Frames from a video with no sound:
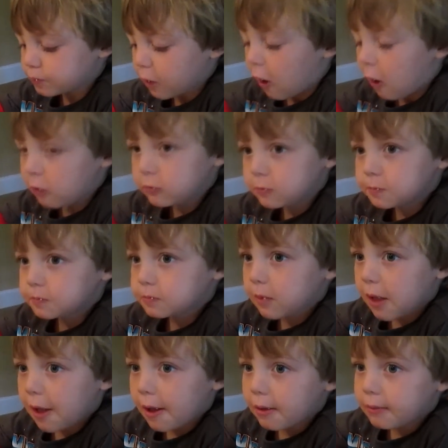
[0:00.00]
Yeah, maybe
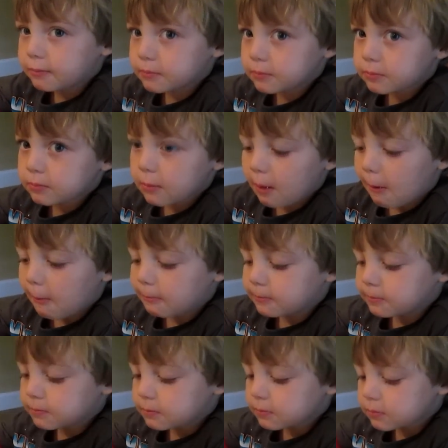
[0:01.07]
after breakfast we'll
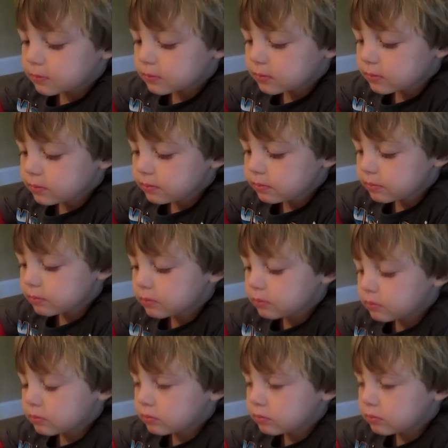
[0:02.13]
put your D V D in.